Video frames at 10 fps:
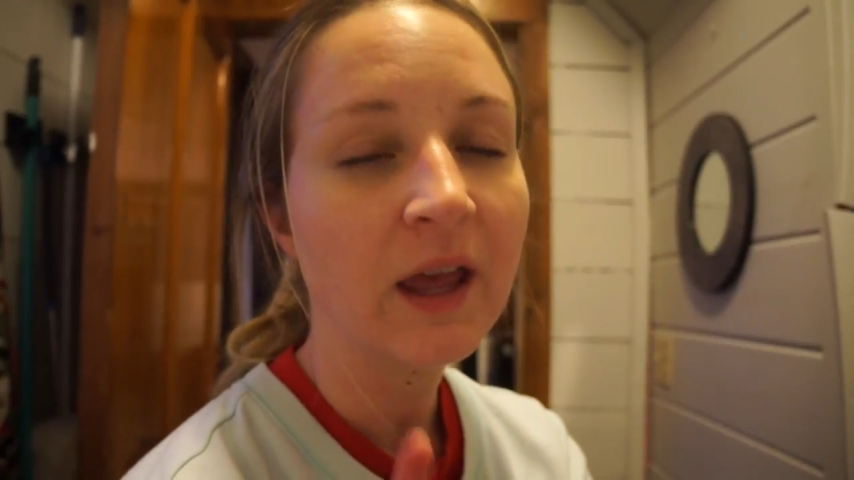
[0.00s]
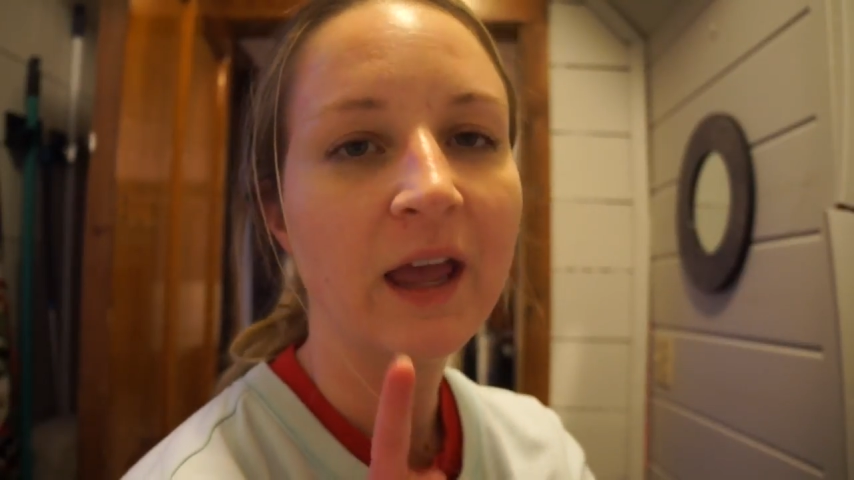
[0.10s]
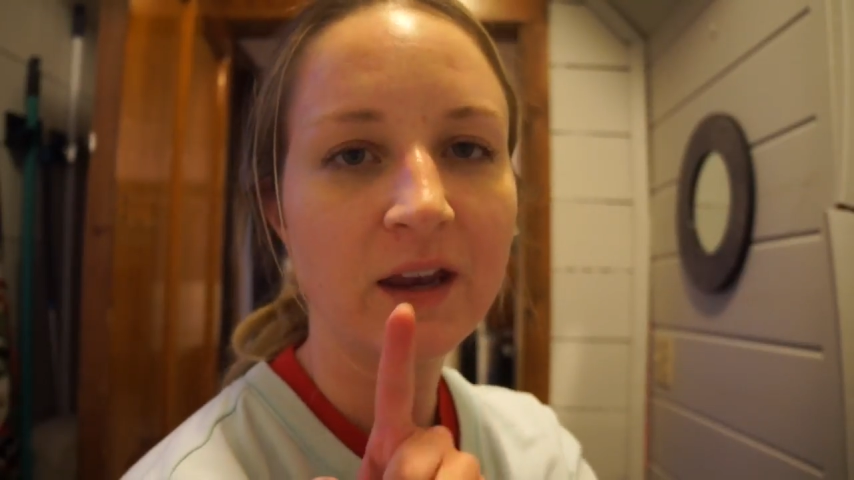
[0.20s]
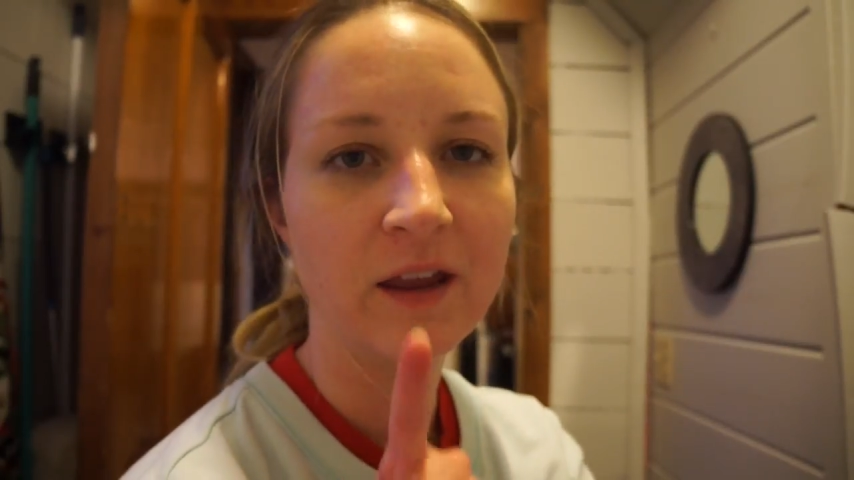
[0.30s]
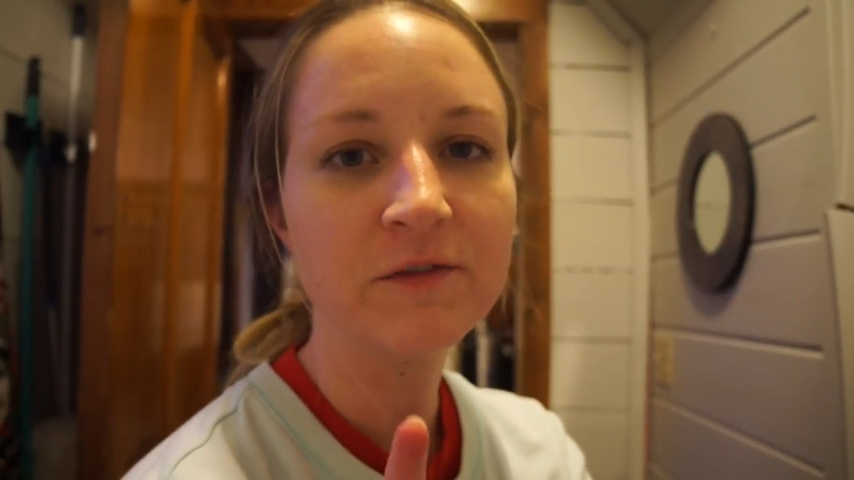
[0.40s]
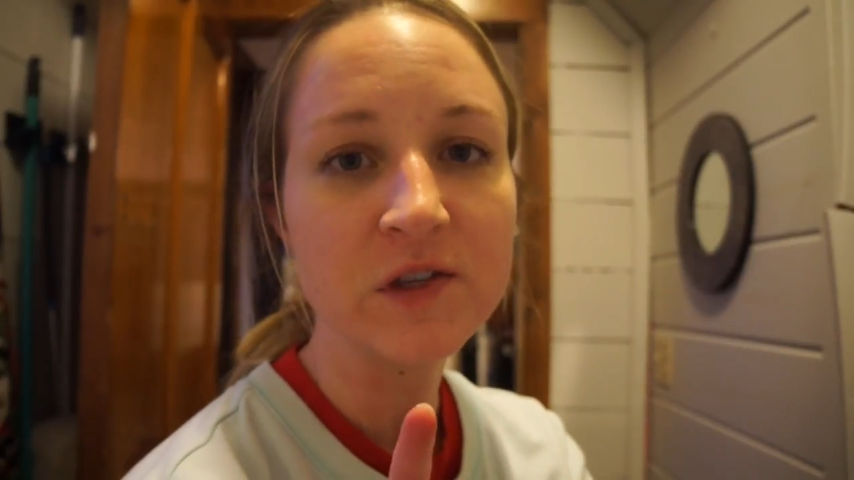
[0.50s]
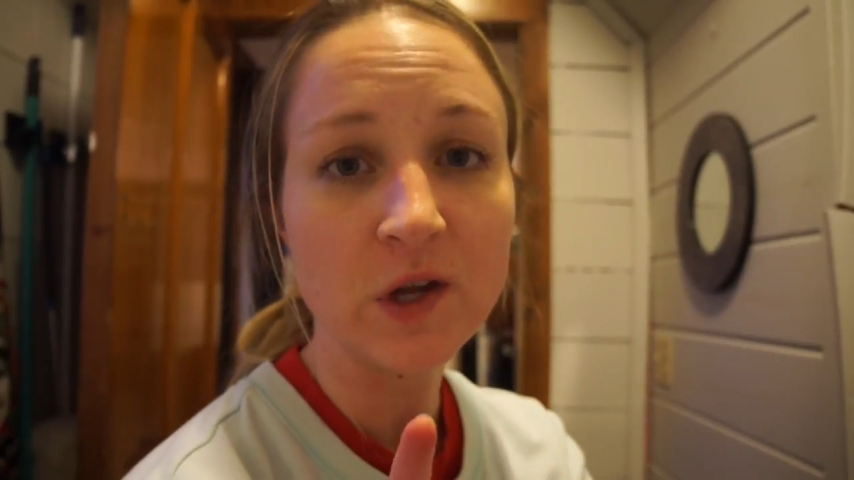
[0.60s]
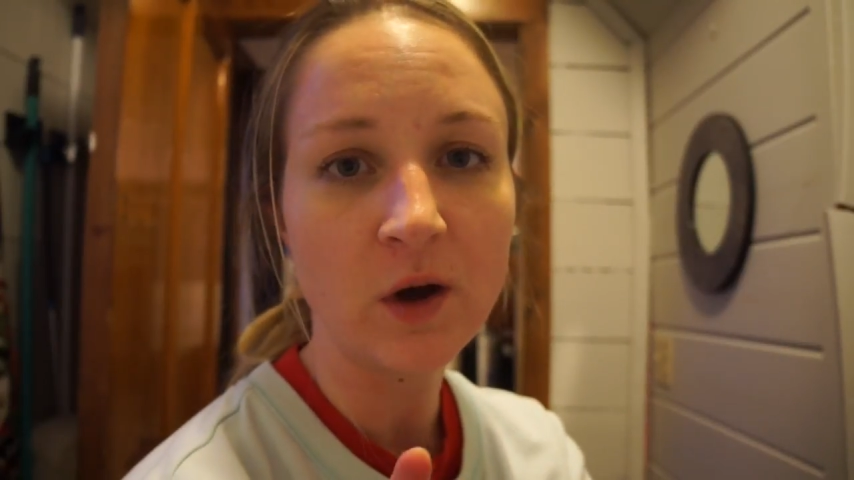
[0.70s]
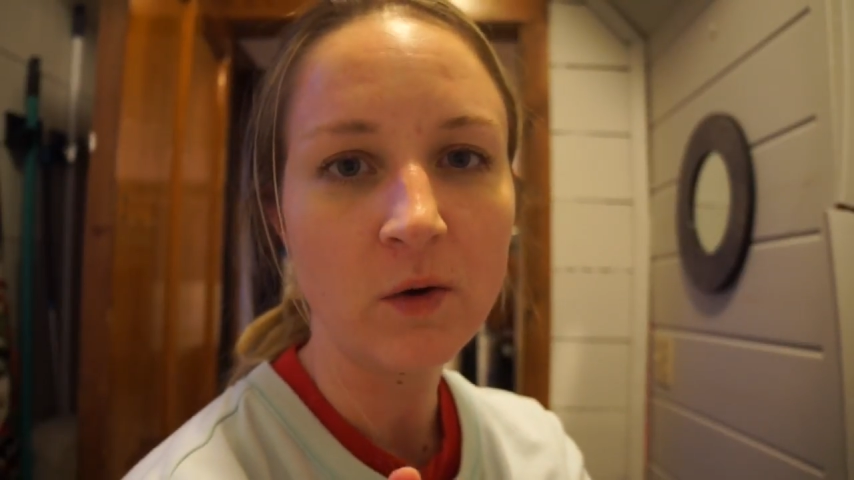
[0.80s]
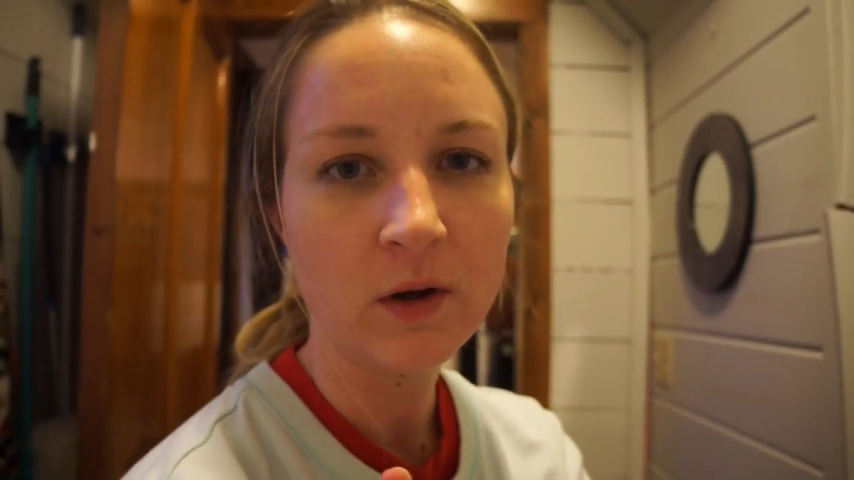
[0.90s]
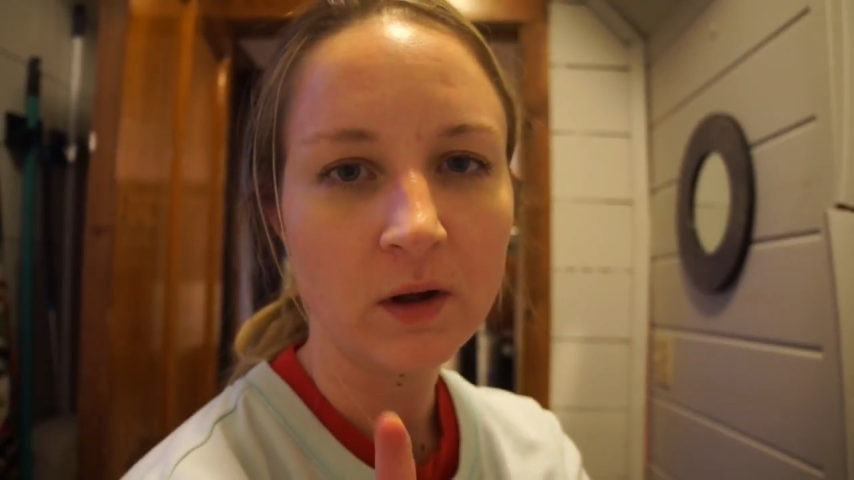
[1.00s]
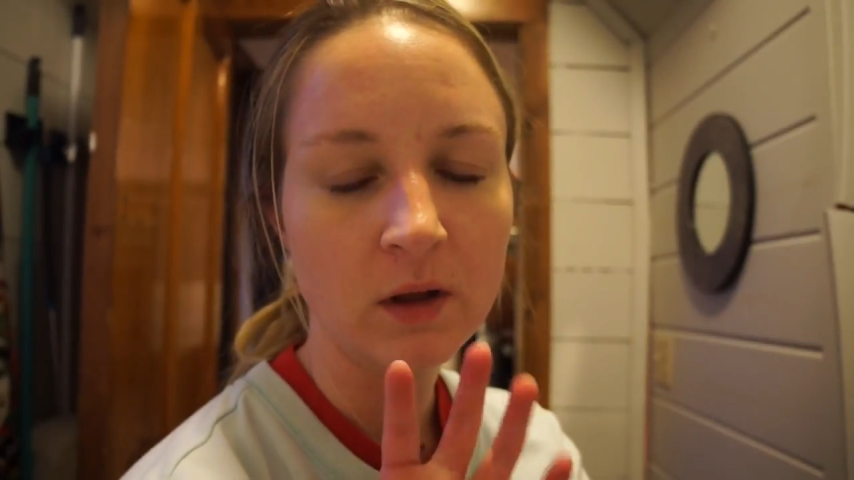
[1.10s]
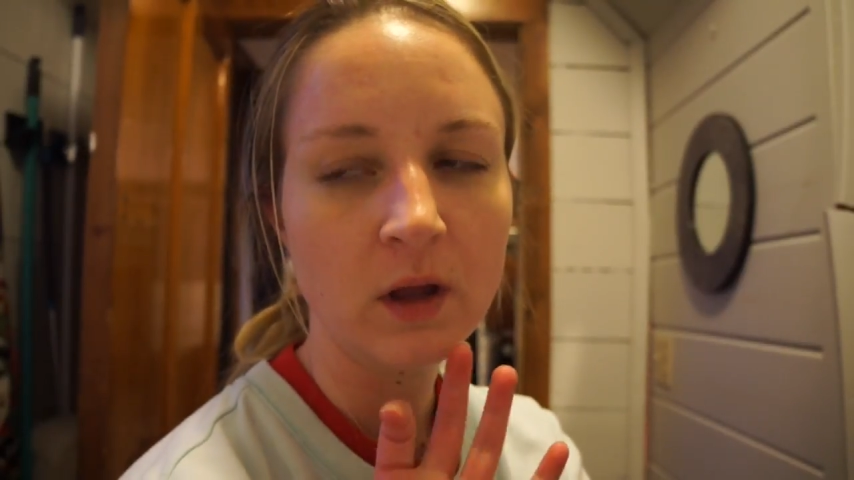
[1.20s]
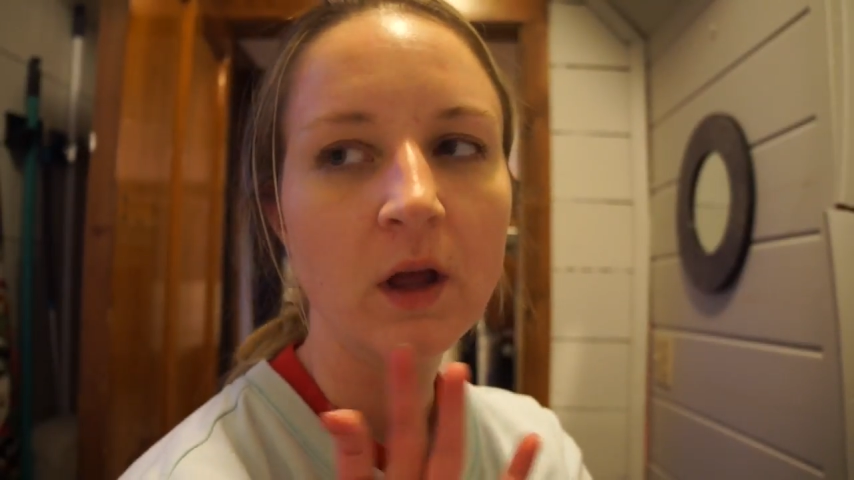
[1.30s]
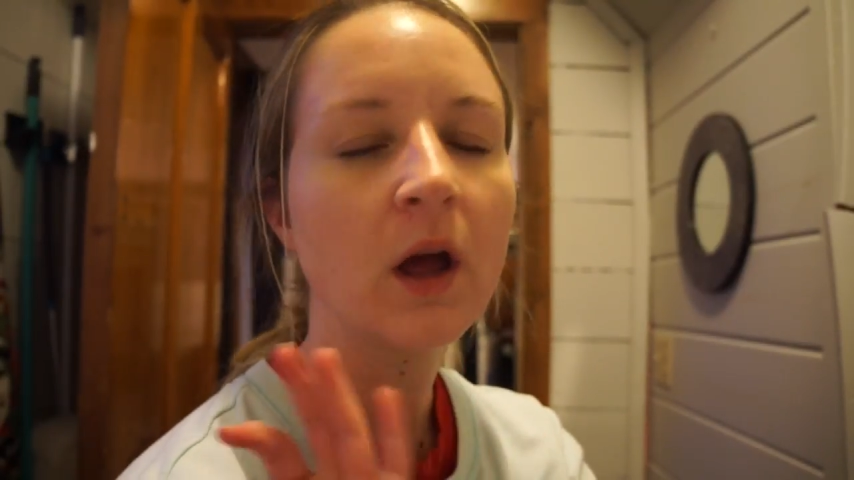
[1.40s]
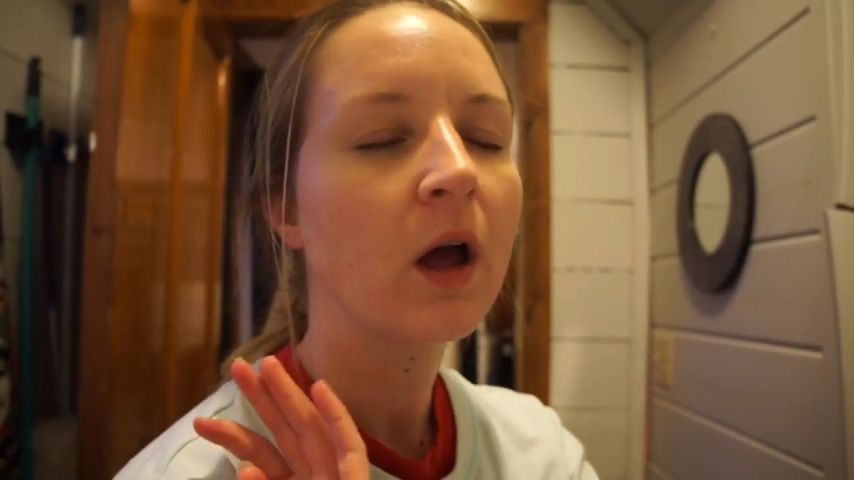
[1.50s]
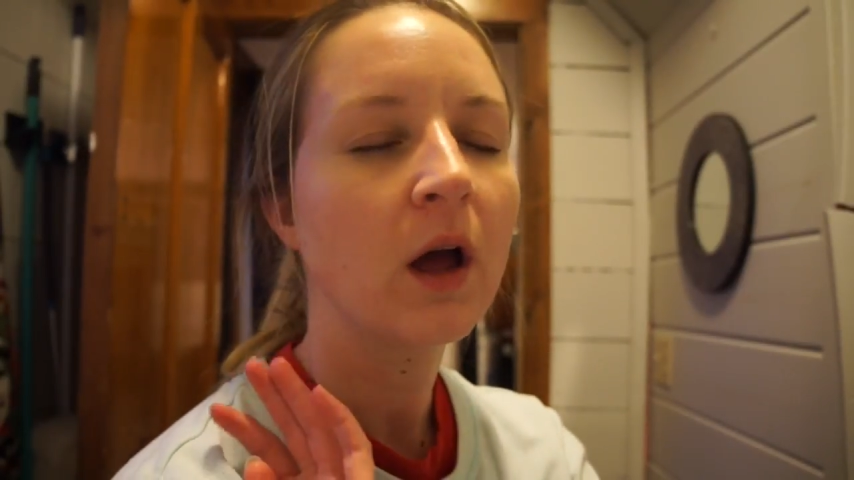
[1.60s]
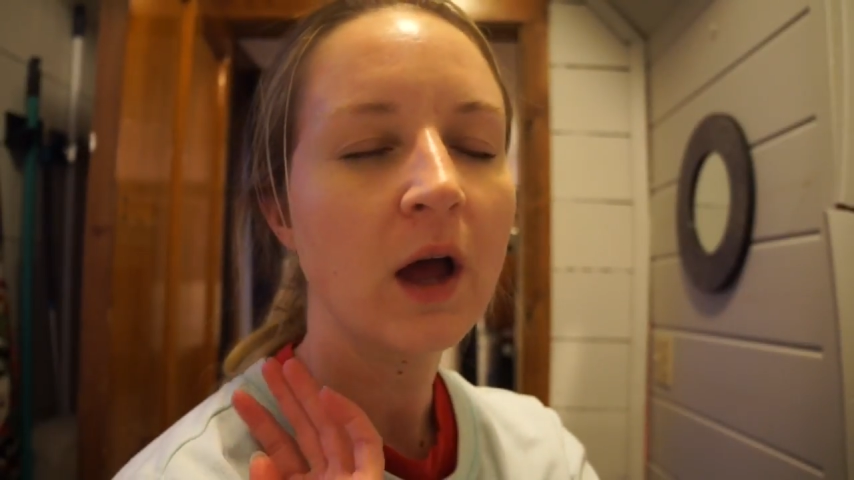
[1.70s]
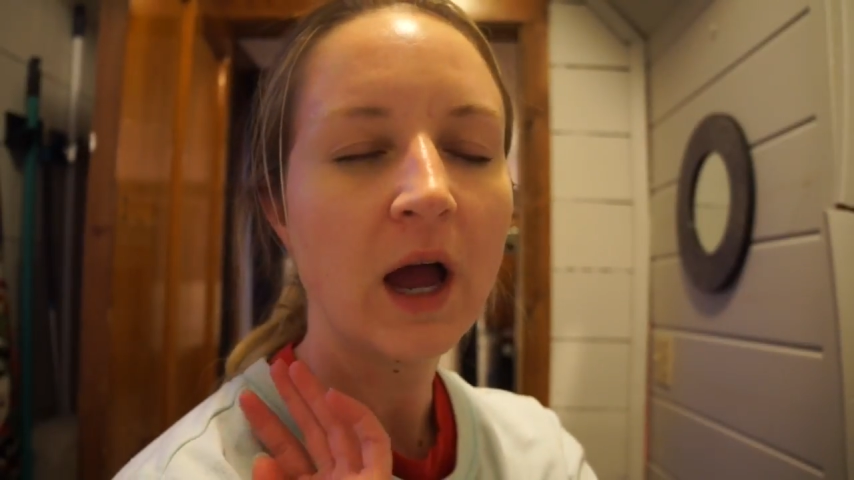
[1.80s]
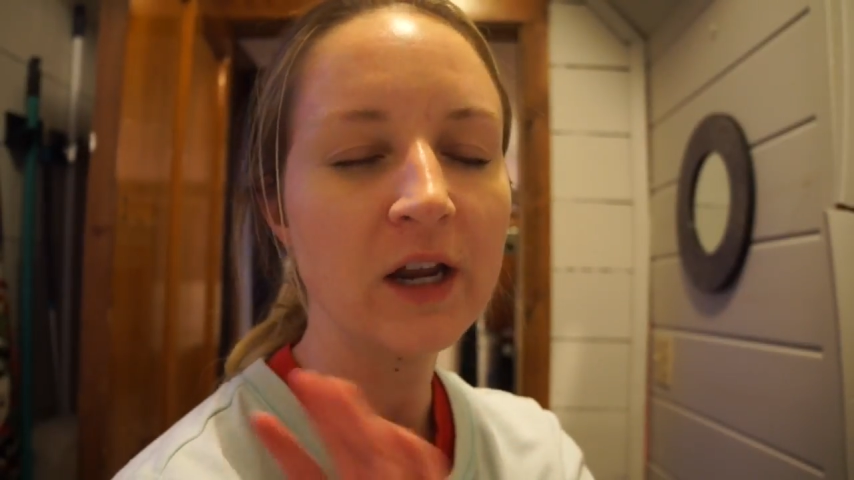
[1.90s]
And if so,
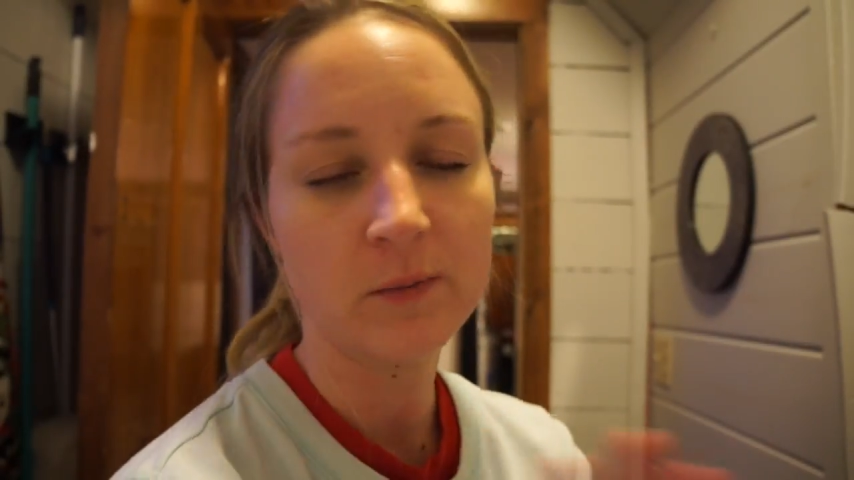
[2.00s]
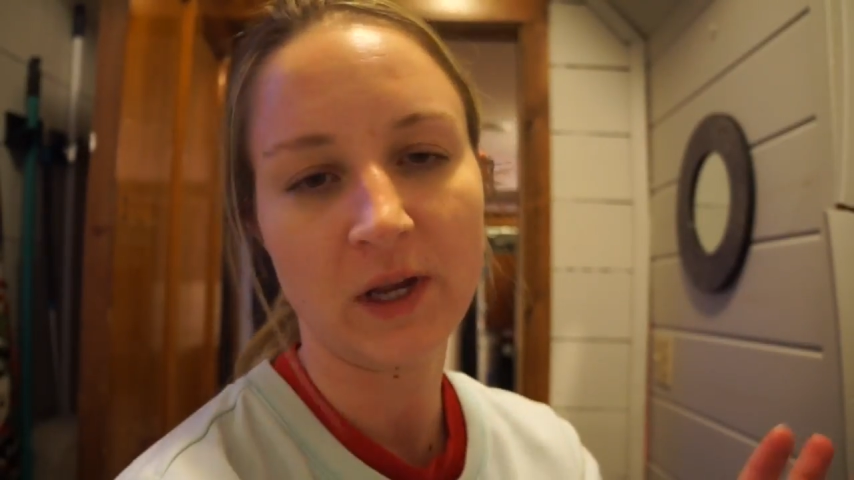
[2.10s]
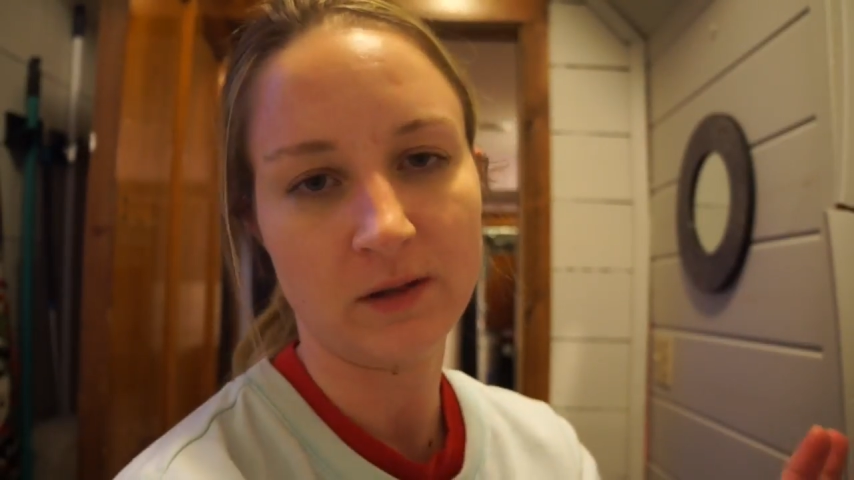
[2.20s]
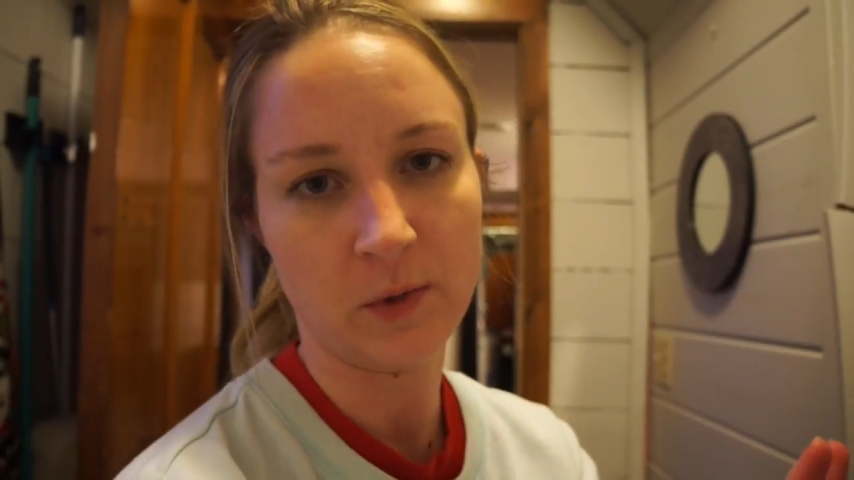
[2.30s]
how do you make